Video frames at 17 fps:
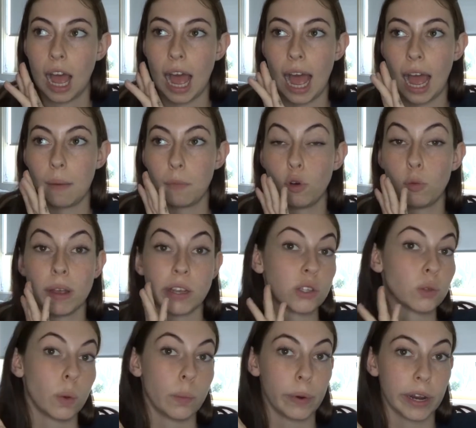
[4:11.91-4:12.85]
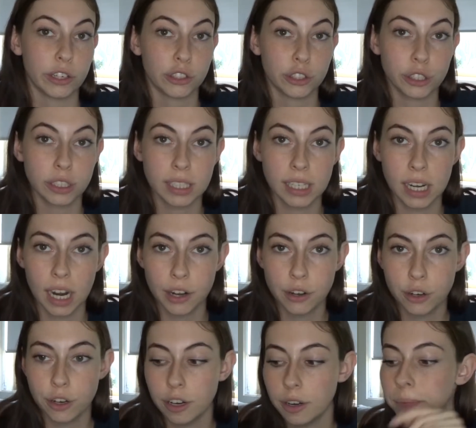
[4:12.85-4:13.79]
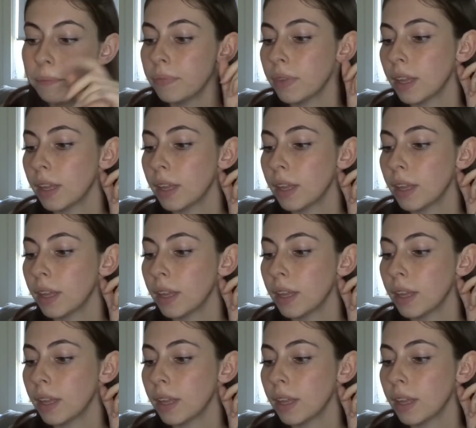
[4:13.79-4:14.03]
all my swimwear shoots that I do,